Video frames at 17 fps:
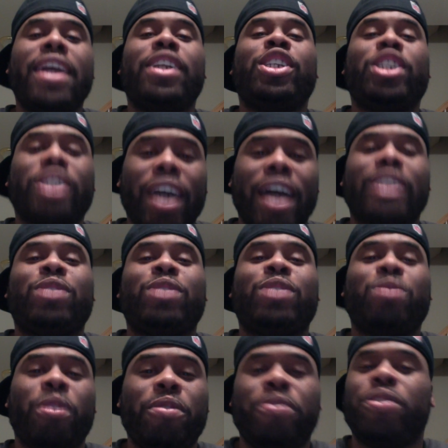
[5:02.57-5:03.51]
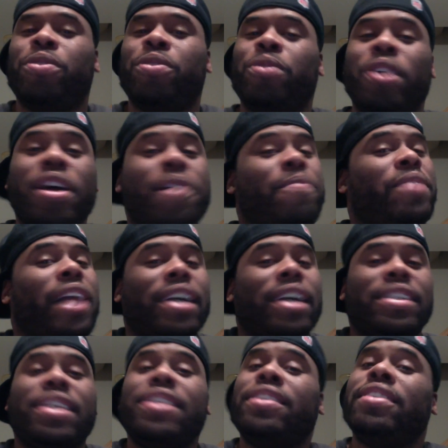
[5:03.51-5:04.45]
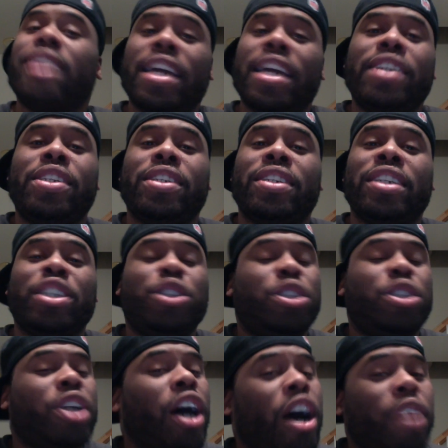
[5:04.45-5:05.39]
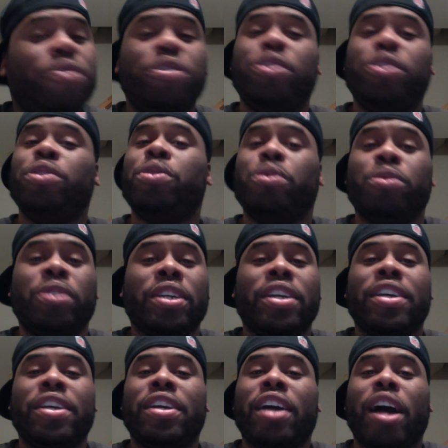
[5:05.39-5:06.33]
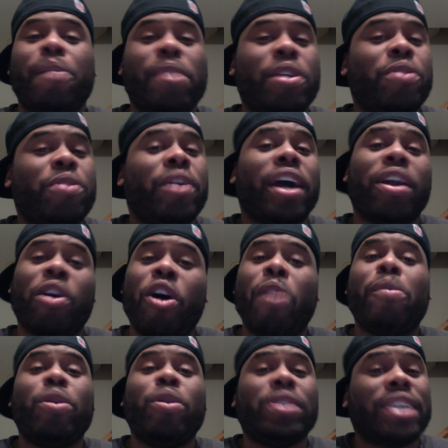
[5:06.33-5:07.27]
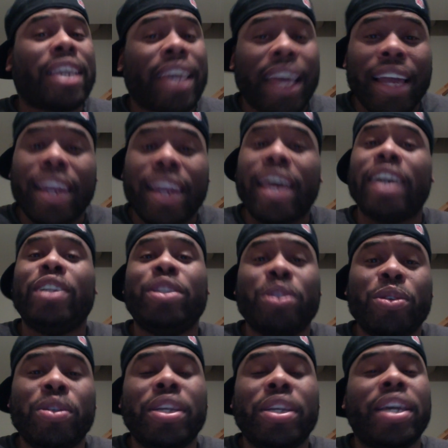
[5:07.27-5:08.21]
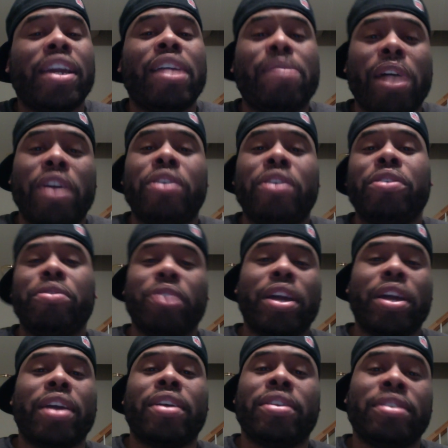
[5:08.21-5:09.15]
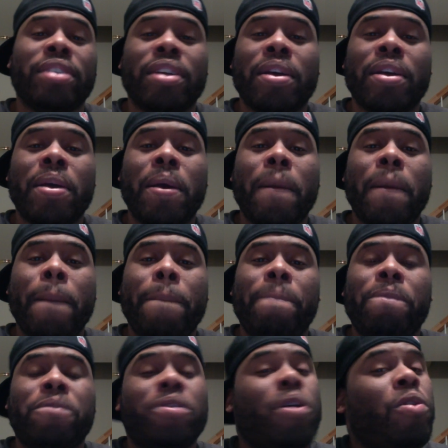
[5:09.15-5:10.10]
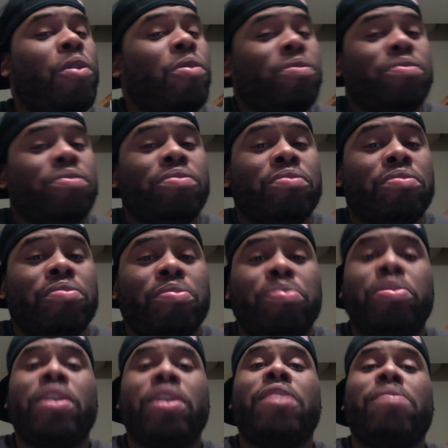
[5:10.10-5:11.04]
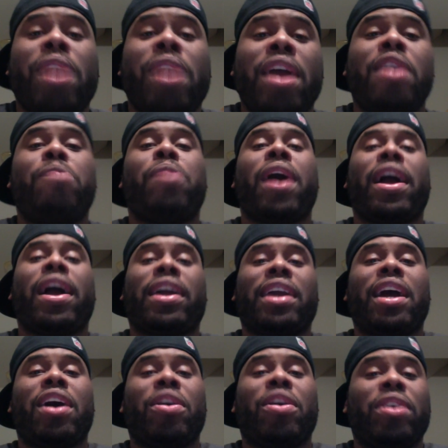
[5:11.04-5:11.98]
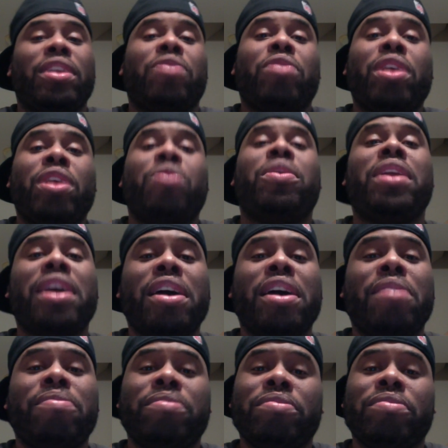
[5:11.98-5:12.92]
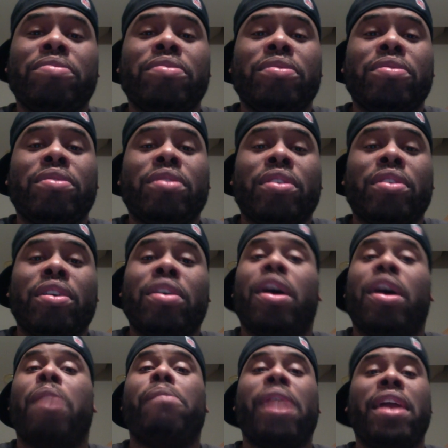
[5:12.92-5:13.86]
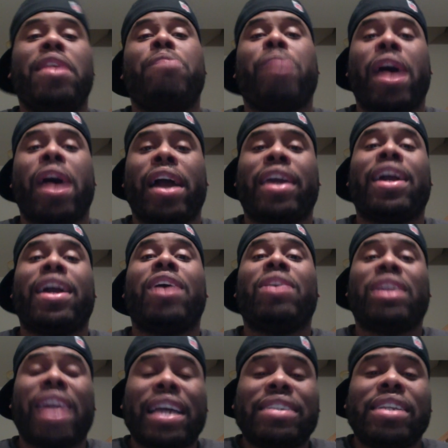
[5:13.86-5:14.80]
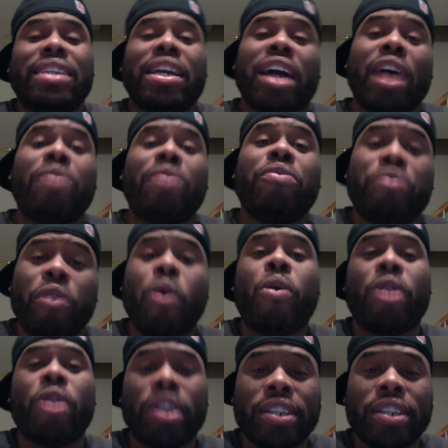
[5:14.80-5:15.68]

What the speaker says: shots with you. That's his nature. Tough dude. I mean, you gotta almost kill that dude to get him out of the ring. So, putting Manny Pacquiao in the ring with him, a Manny Pacquiao that likes to come forward,